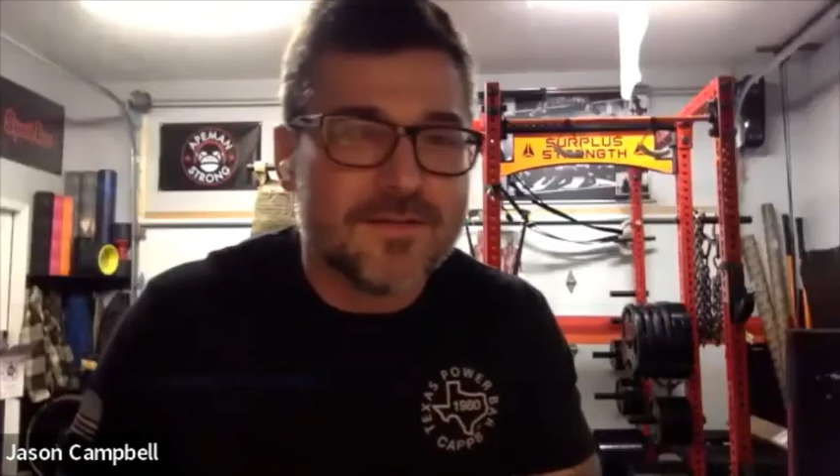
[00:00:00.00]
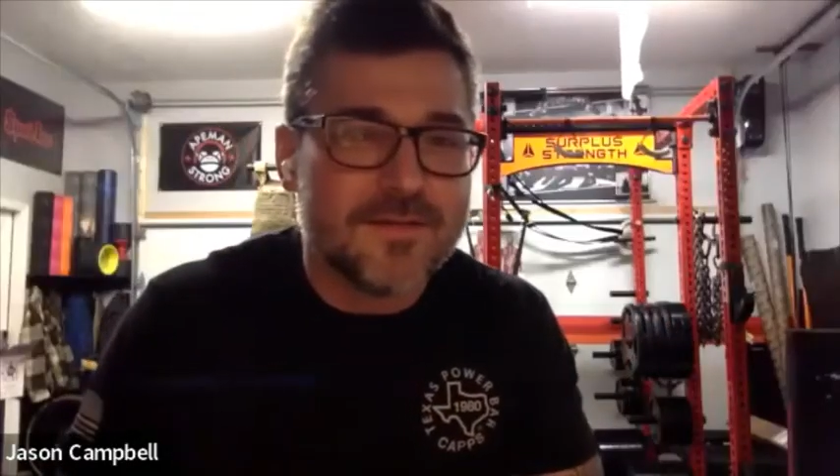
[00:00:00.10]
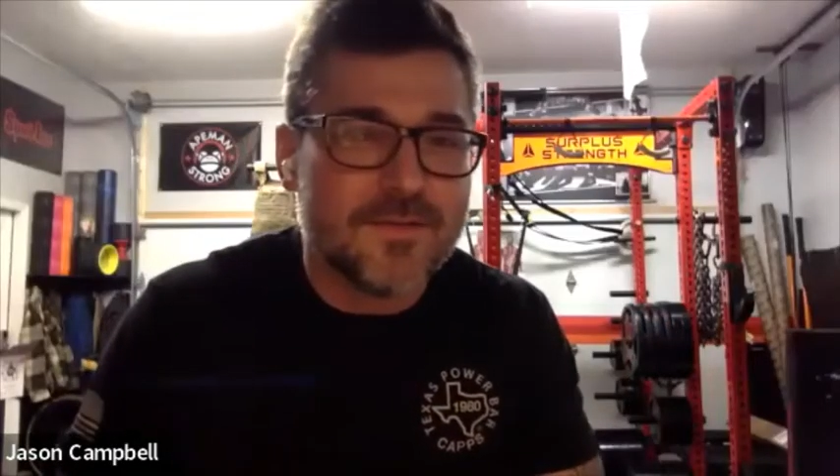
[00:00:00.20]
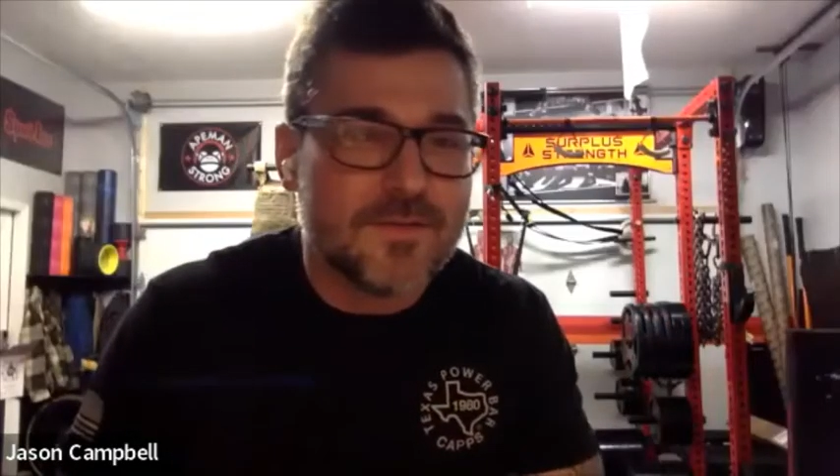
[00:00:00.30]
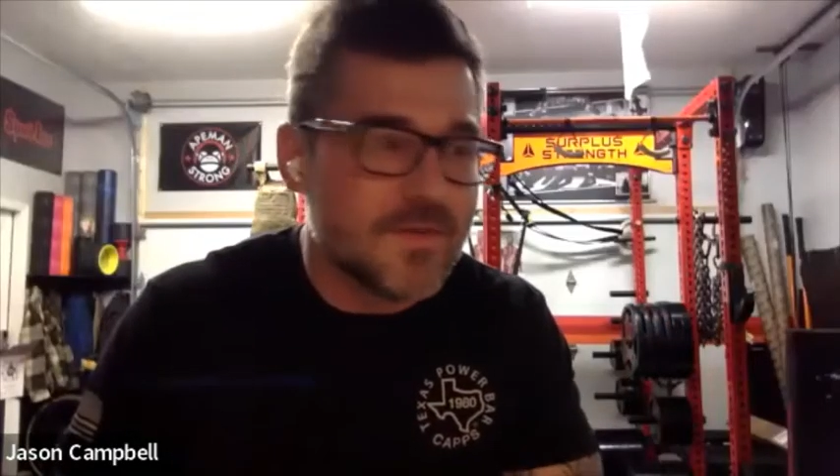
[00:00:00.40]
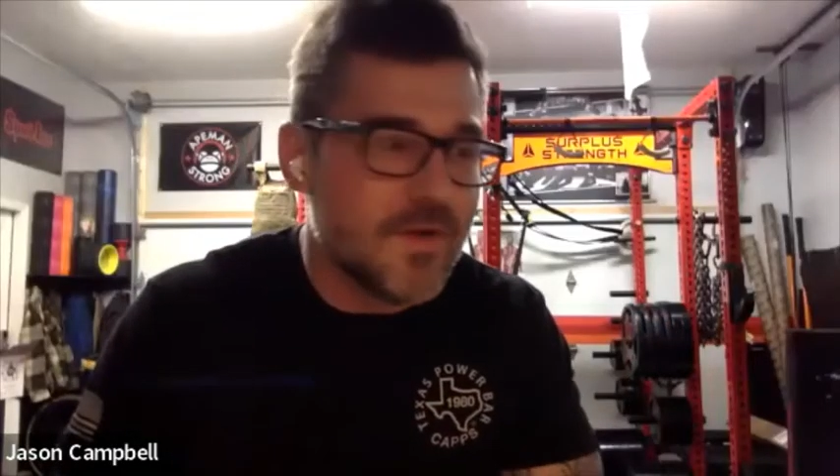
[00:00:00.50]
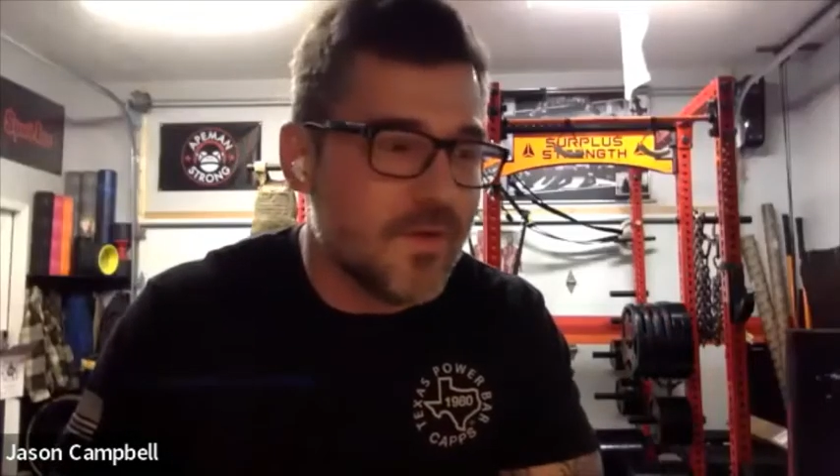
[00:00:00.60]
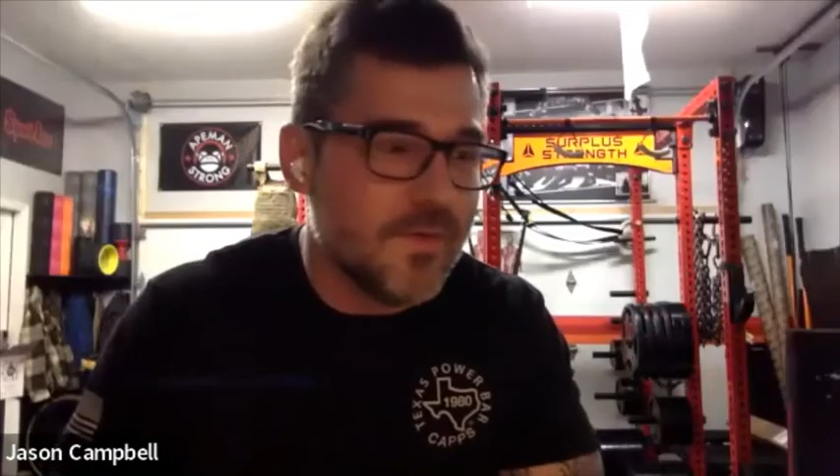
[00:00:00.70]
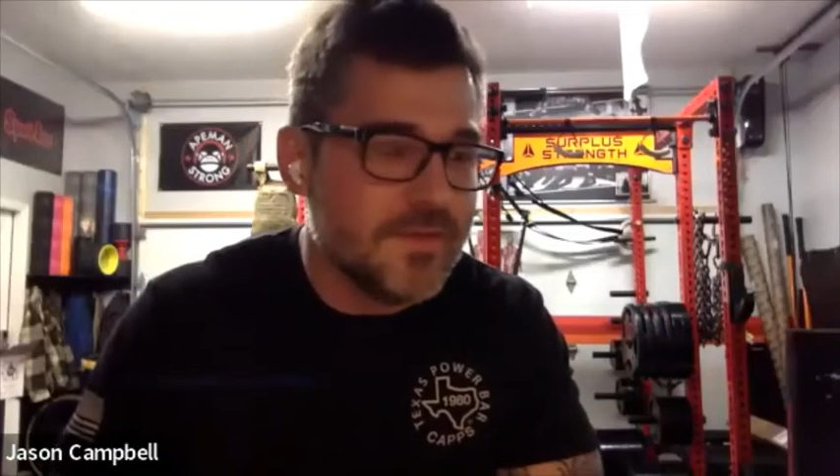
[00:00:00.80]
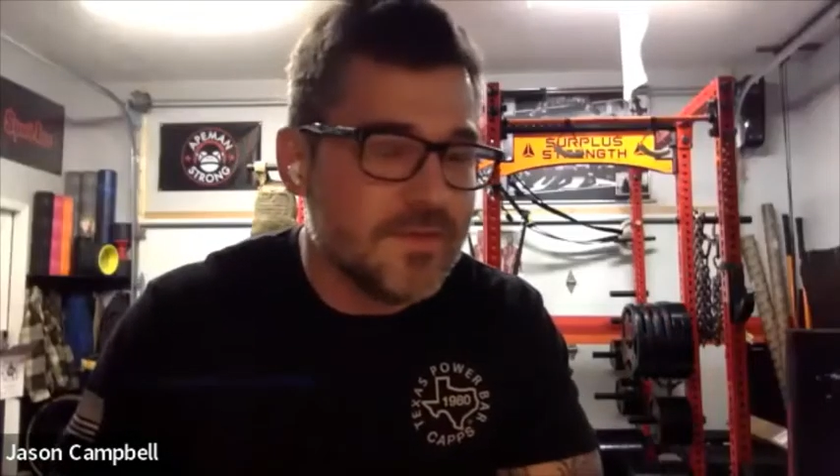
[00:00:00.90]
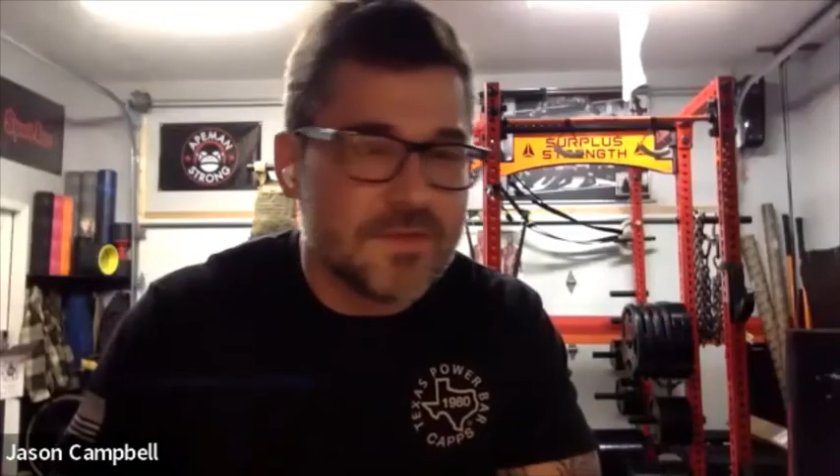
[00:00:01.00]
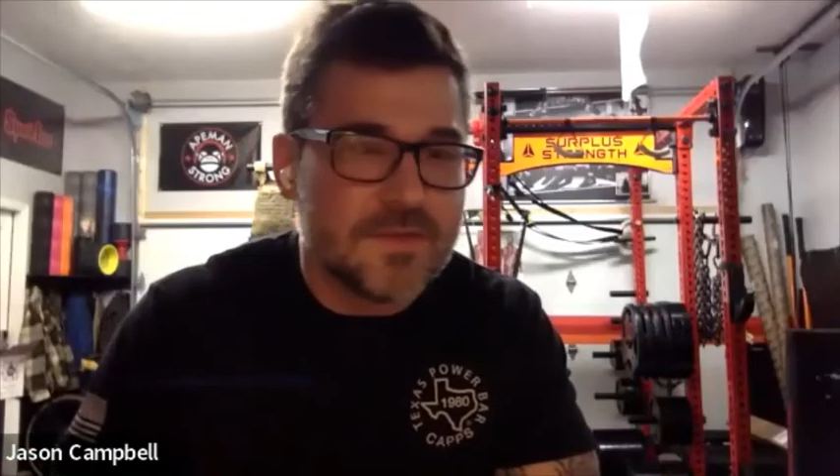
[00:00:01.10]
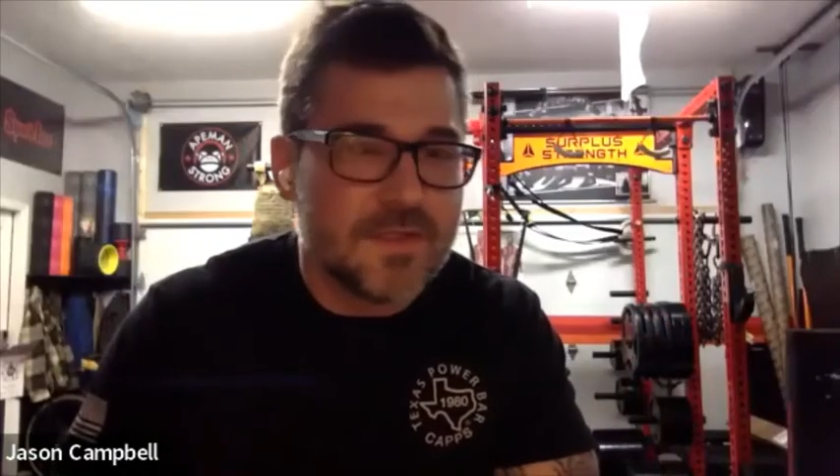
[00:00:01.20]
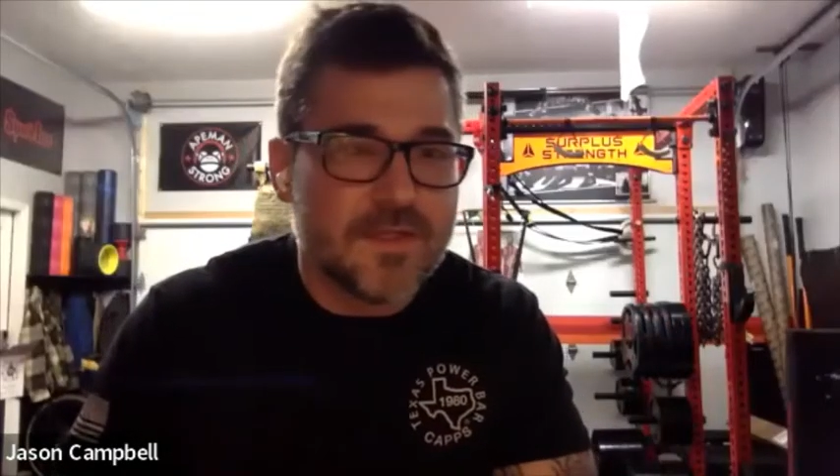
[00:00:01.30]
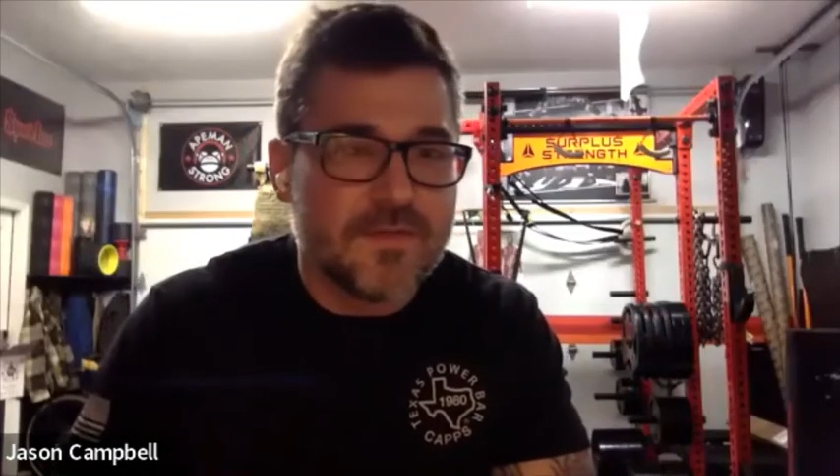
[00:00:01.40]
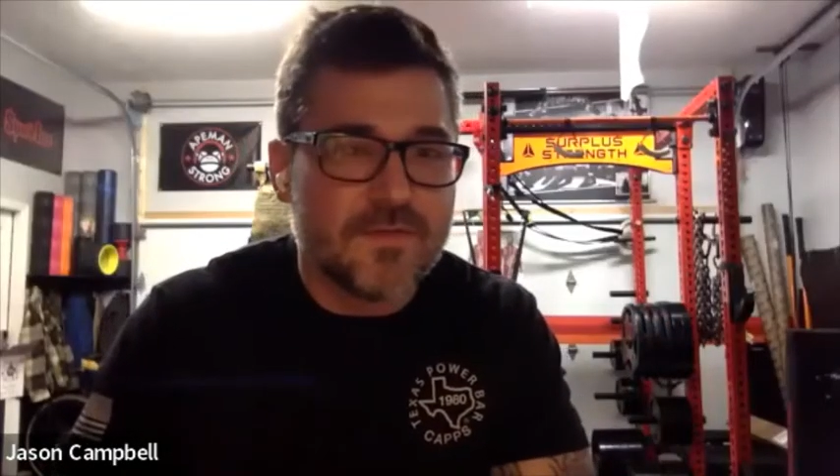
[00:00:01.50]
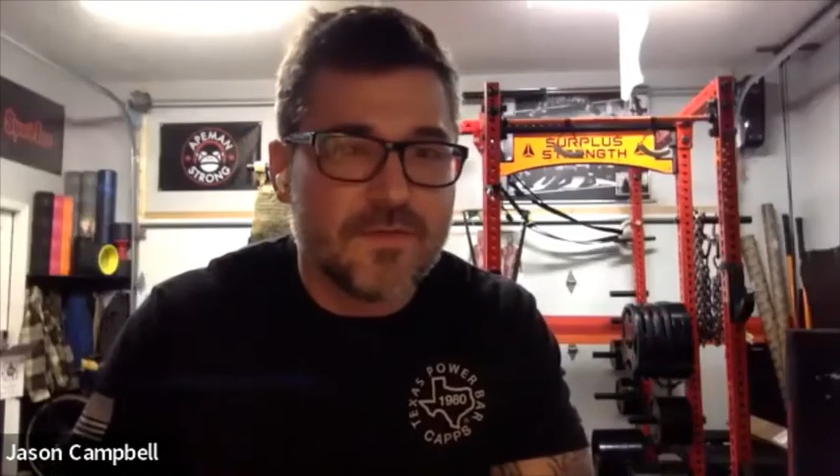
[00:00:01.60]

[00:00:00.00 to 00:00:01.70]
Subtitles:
It was always just like a